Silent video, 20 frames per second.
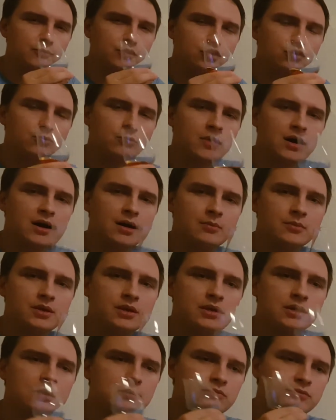
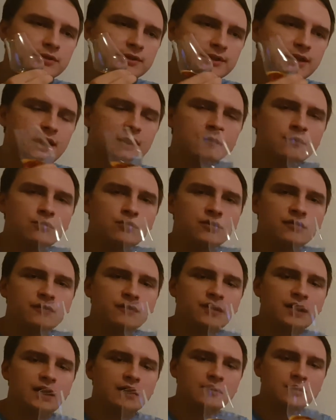umami savory
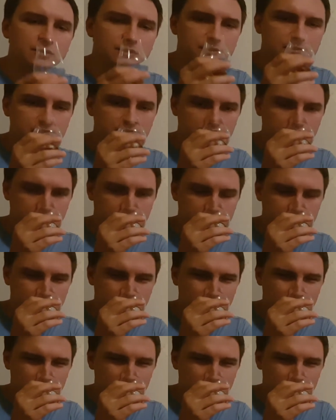flavors here, and